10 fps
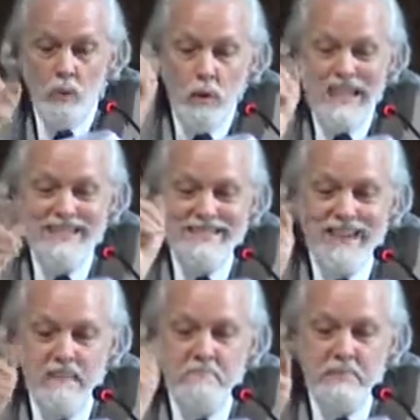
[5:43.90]
when the
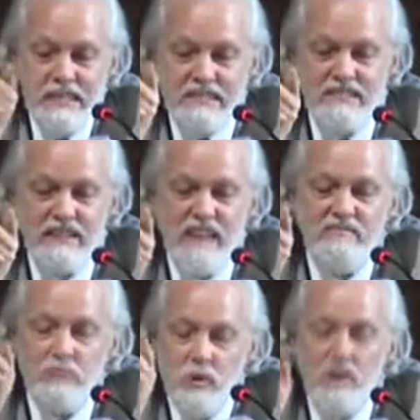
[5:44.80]
dumb beasts
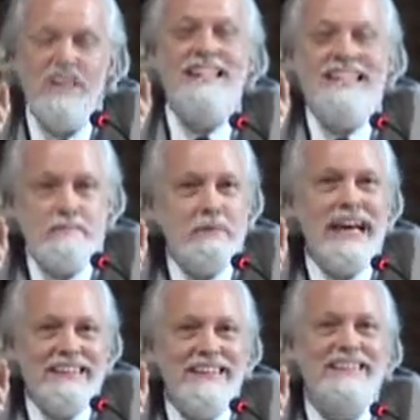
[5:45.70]
have more
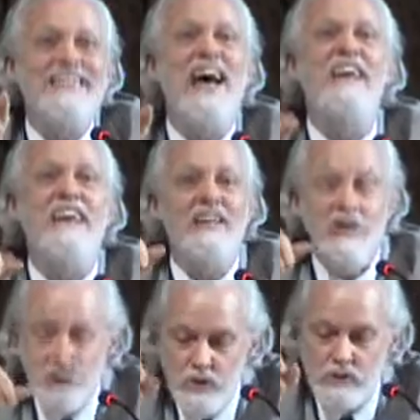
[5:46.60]
independence
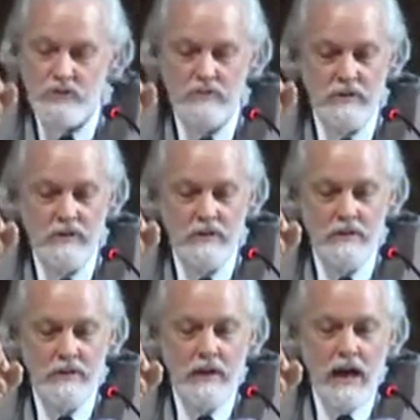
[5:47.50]
than you,
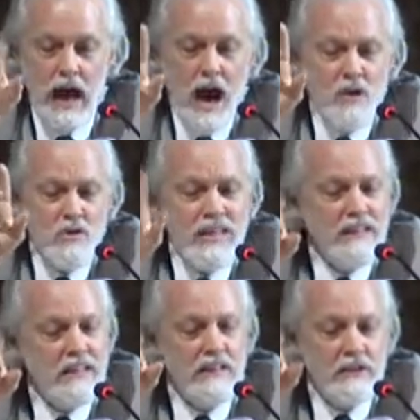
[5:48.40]
how can
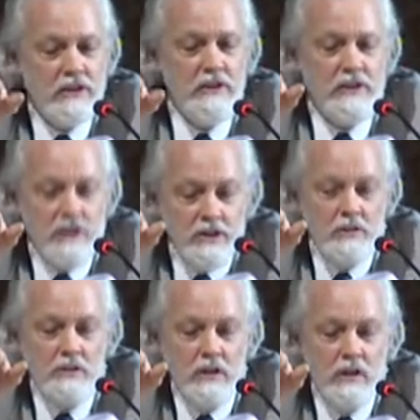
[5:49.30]
it occur to
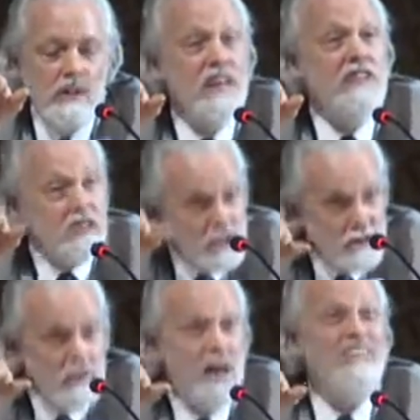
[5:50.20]
you that
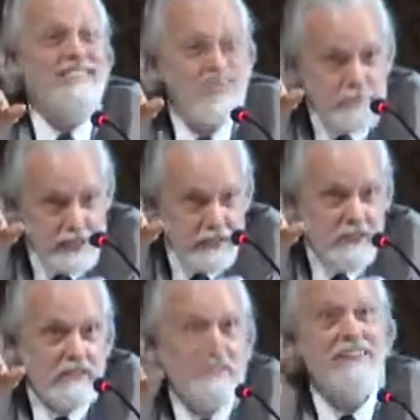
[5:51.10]
you are
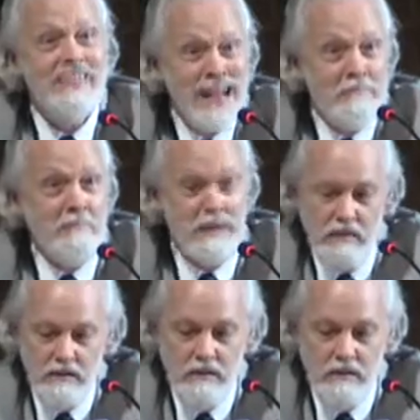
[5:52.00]
superior to them?